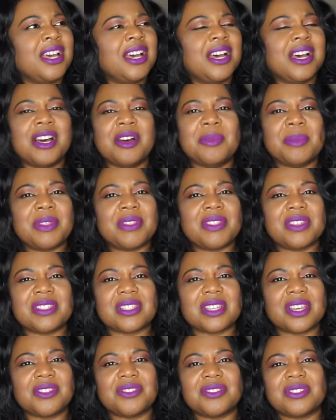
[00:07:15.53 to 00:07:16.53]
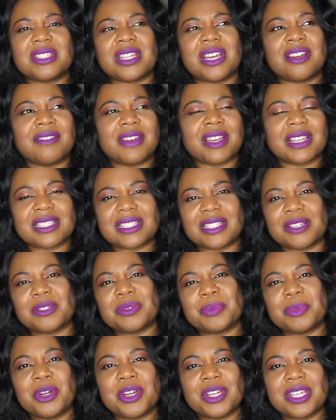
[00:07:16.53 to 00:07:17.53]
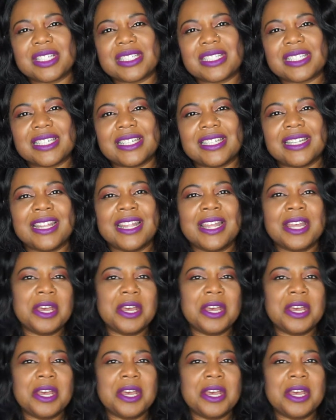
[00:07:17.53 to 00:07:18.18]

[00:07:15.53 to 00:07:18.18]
And there's other direct sales marketing.